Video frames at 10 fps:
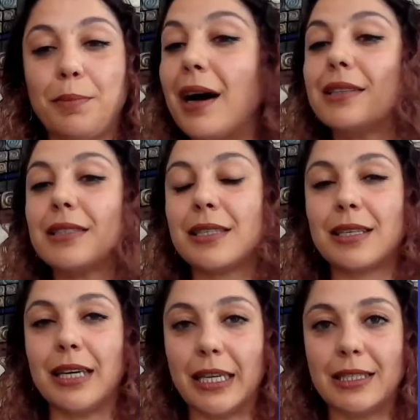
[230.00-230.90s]
But
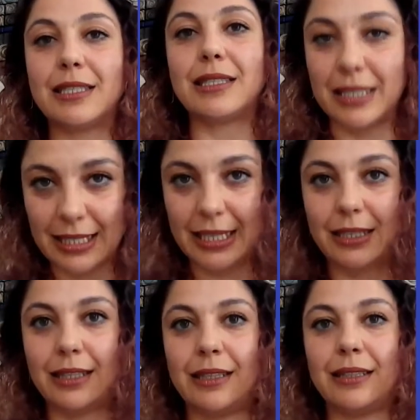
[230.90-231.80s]
it's
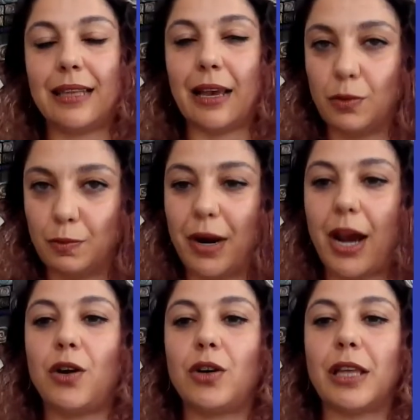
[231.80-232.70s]
still
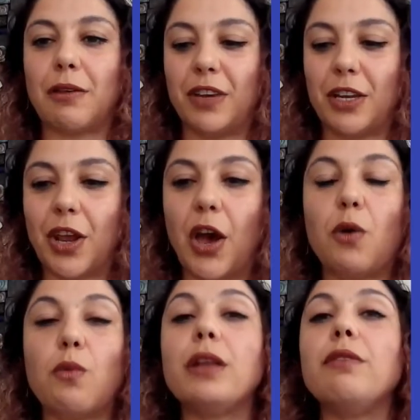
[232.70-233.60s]
Umbraco that we
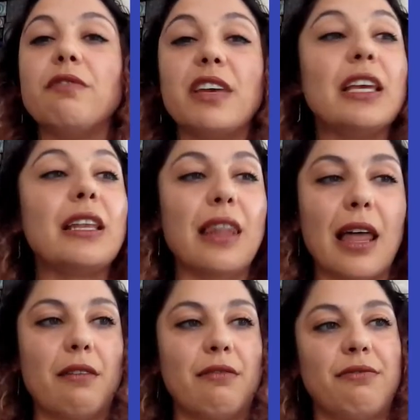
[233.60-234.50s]
know and we
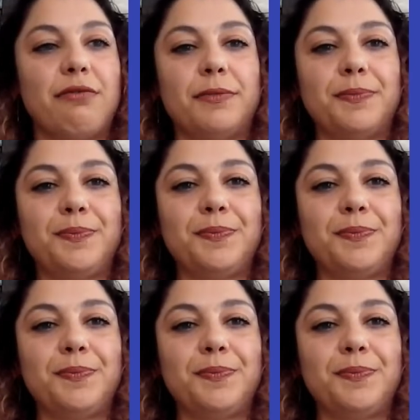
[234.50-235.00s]
love.